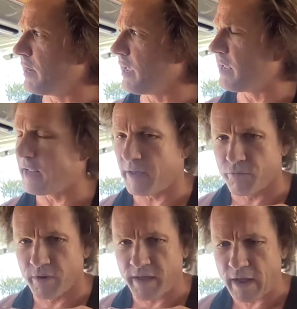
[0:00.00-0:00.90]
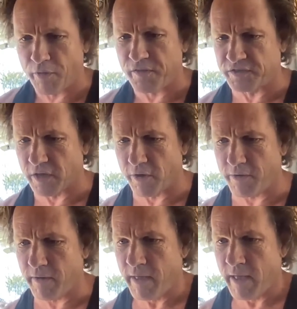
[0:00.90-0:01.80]
in a, in a really healthy yeah.
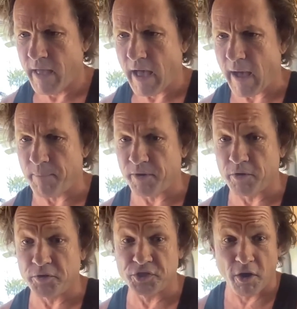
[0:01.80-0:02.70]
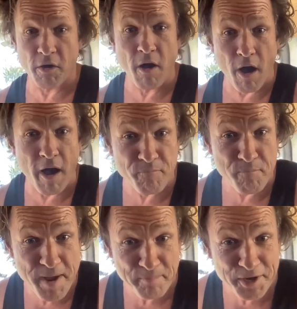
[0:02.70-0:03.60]
zone. Um, because you know,
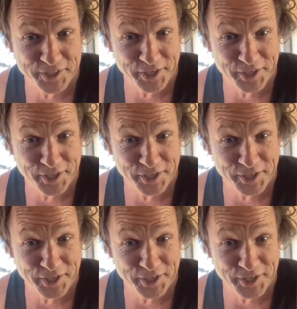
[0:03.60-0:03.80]
I've met my